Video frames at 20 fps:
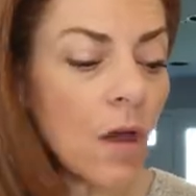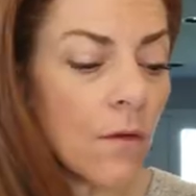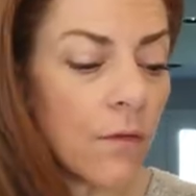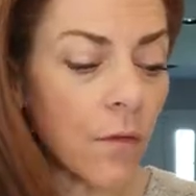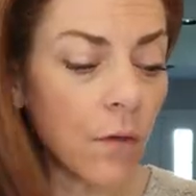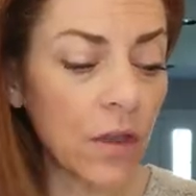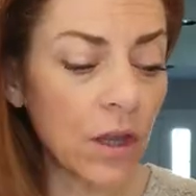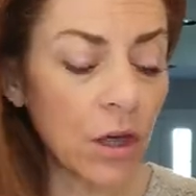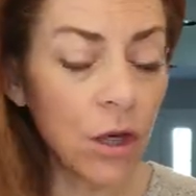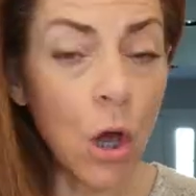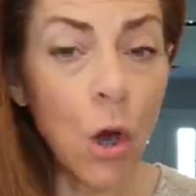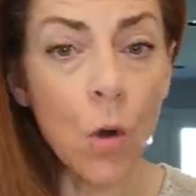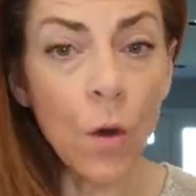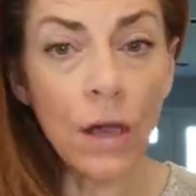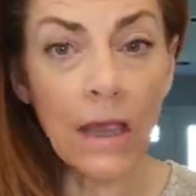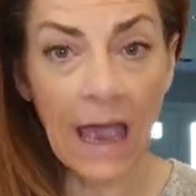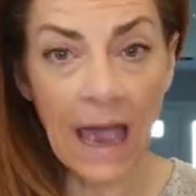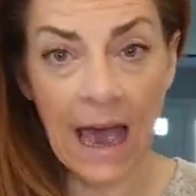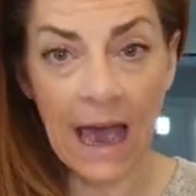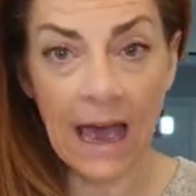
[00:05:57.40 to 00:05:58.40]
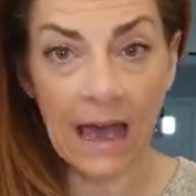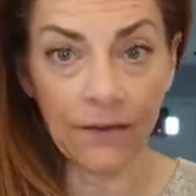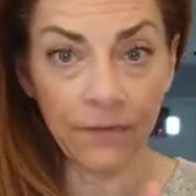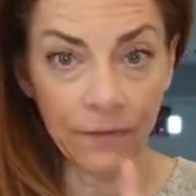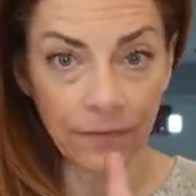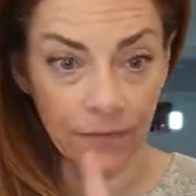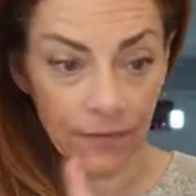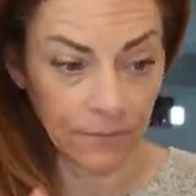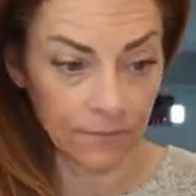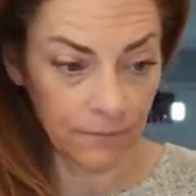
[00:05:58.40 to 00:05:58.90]
for the no
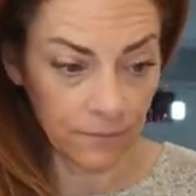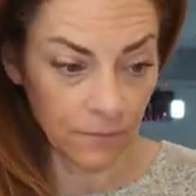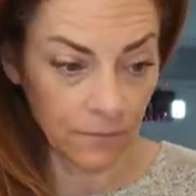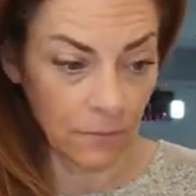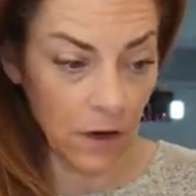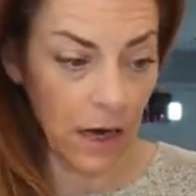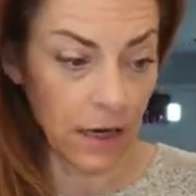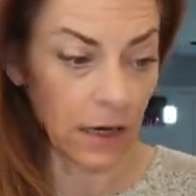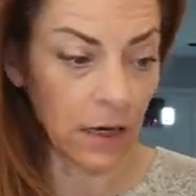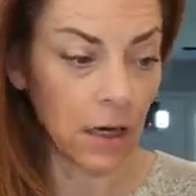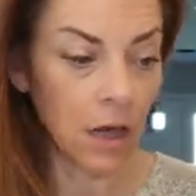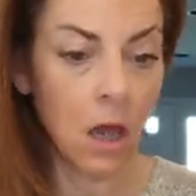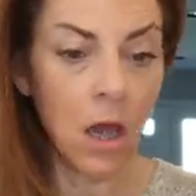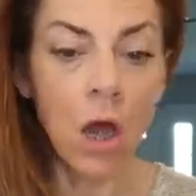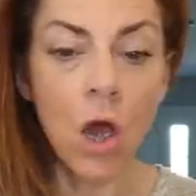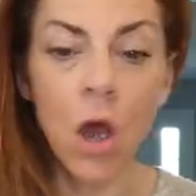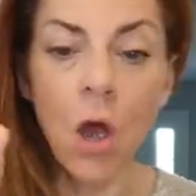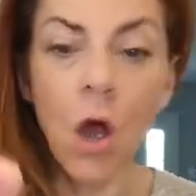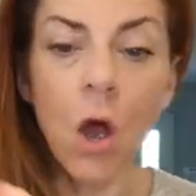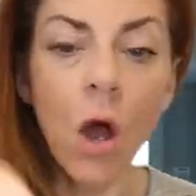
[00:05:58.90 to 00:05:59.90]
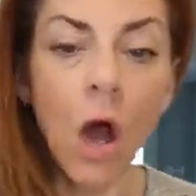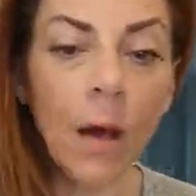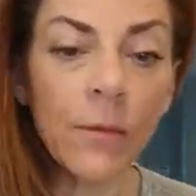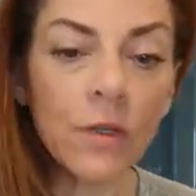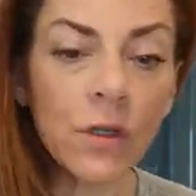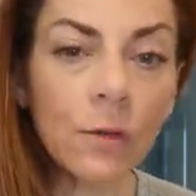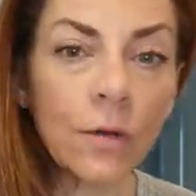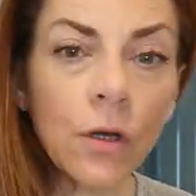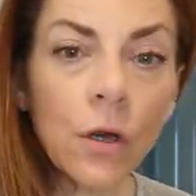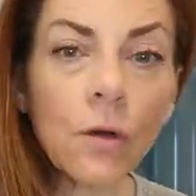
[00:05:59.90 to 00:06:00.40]
caf, right? I'm
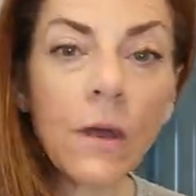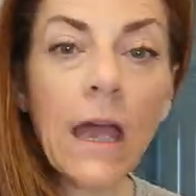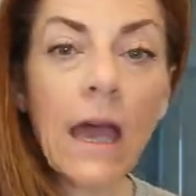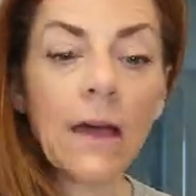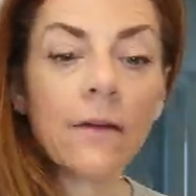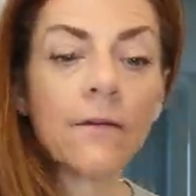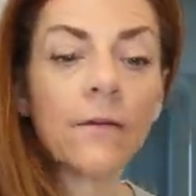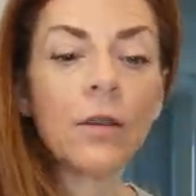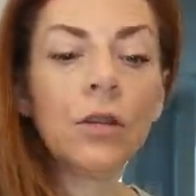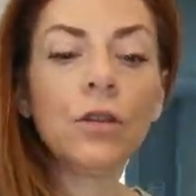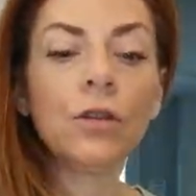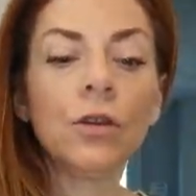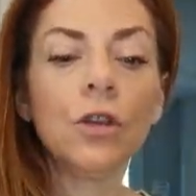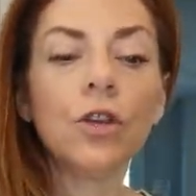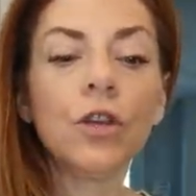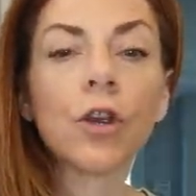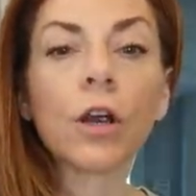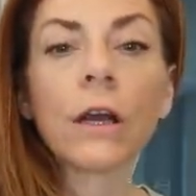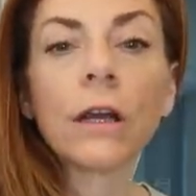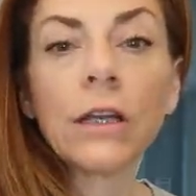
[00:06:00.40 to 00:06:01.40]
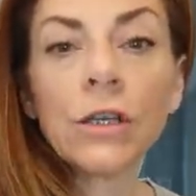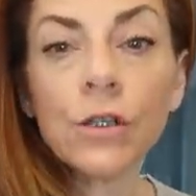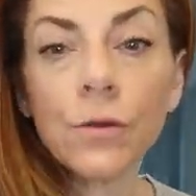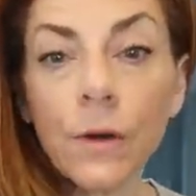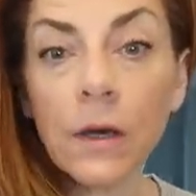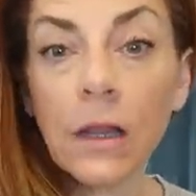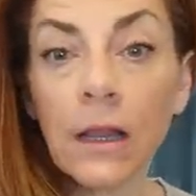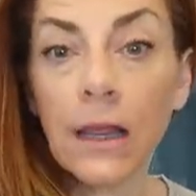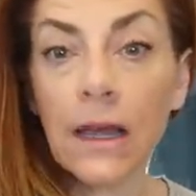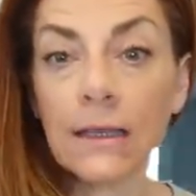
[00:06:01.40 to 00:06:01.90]
doing no caf. You're going to do
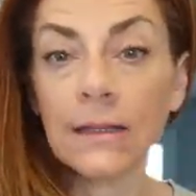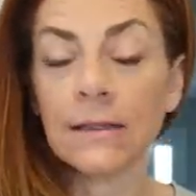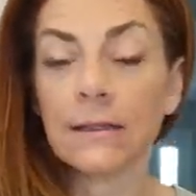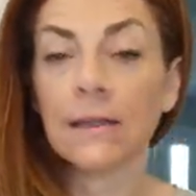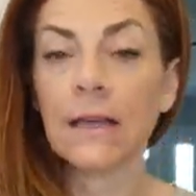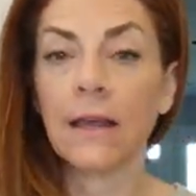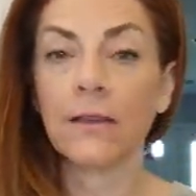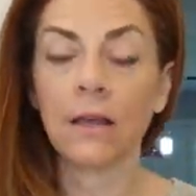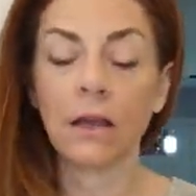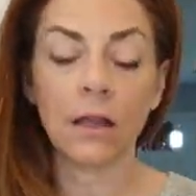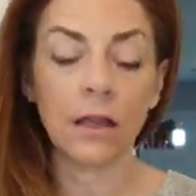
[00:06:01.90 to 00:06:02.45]
a cleanse. And the